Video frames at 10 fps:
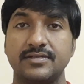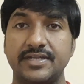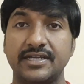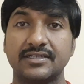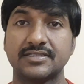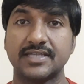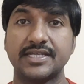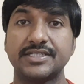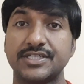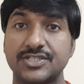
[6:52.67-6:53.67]
data
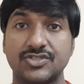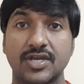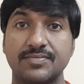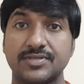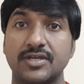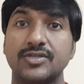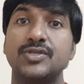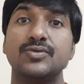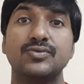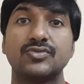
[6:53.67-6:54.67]
scientist jobs are
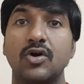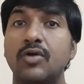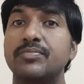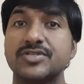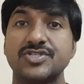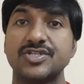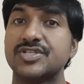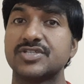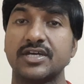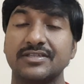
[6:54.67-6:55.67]
huge
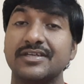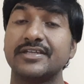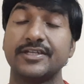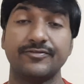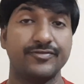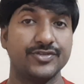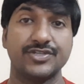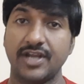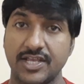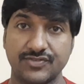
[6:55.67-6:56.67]
opportunities are there in
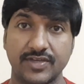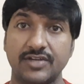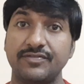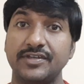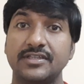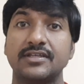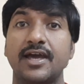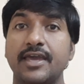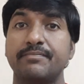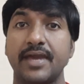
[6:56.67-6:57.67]
future as well with
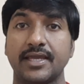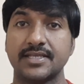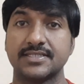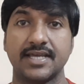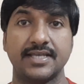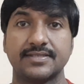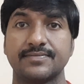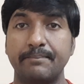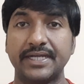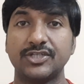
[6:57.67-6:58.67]
high package, guys.
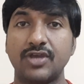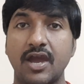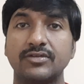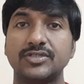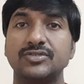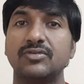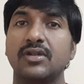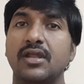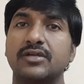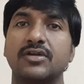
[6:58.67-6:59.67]
But you have to do a
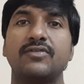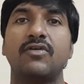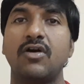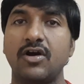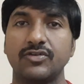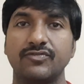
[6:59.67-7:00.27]
lot of hard